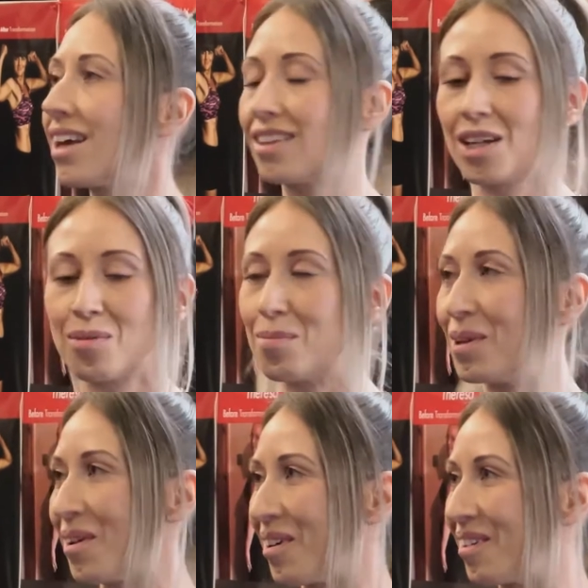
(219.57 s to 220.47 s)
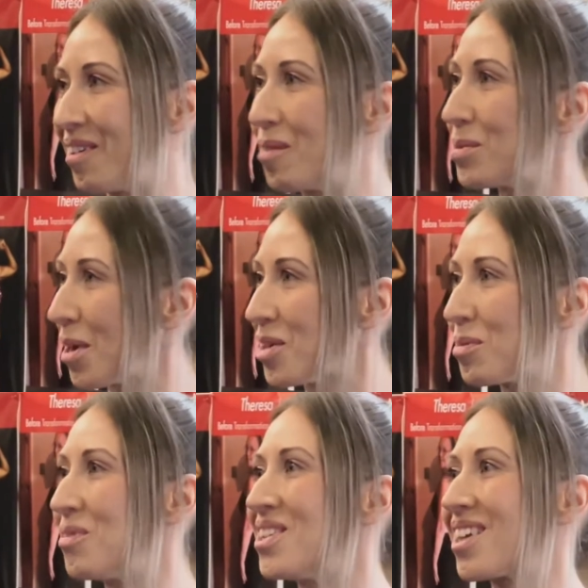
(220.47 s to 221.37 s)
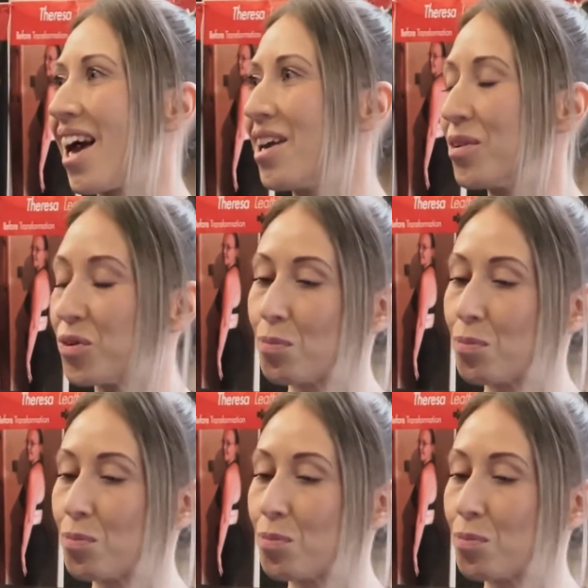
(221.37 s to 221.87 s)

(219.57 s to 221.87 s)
I think women are obsessed with the scales.